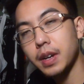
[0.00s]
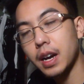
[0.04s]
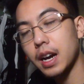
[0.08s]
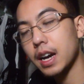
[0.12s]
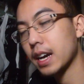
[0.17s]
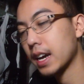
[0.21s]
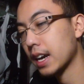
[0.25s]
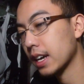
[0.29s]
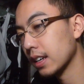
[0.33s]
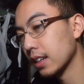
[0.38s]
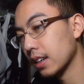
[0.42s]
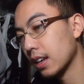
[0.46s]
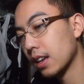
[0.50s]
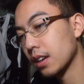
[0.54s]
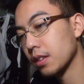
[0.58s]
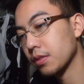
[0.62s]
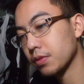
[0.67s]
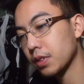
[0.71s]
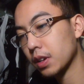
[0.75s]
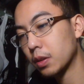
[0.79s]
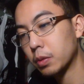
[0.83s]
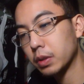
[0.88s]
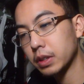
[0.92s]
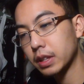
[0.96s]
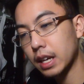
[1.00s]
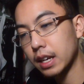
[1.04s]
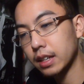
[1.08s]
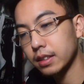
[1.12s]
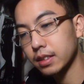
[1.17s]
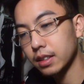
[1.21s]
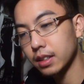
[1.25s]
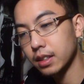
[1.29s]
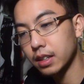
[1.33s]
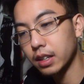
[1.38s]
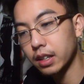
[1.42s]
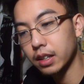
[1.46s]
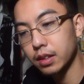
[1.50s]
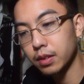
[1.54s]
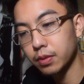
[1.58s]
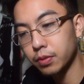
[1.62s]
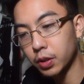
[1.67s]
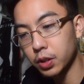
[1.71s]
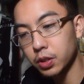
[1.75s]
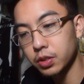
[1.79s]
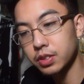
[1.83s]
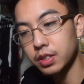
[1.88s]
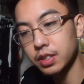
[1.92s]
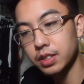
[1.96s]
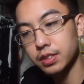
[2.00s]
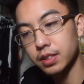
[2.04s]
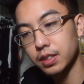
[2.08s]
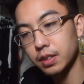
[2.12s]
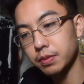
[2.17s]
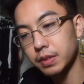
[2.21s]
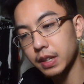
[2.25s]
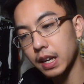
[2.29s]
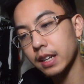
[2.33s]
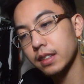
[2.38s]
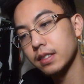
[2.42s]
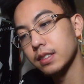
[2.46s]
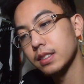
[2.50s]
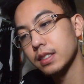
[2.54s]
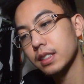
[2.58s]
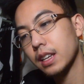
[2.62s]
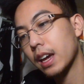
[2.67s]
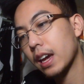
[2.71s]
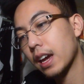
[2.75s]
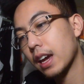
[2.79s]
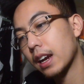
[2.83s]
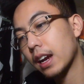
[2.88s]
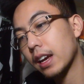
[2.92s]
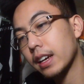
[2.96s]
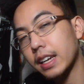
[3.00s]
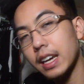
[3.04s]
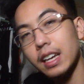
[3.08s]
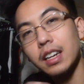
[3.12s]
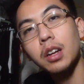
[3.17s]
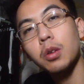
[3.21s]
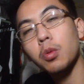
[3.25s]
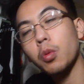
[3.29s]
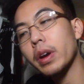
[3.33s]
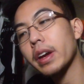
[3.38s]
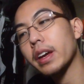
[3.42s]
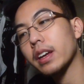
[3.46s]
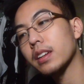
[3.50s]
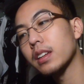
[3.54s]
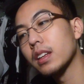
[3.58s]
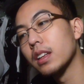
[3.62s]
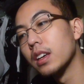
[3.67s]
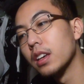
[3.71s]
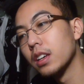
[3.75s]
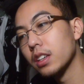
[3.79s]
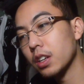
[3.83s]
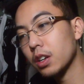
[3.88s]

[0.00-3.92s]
I had a lot of fun with that first season of Titans, and I cannot wait.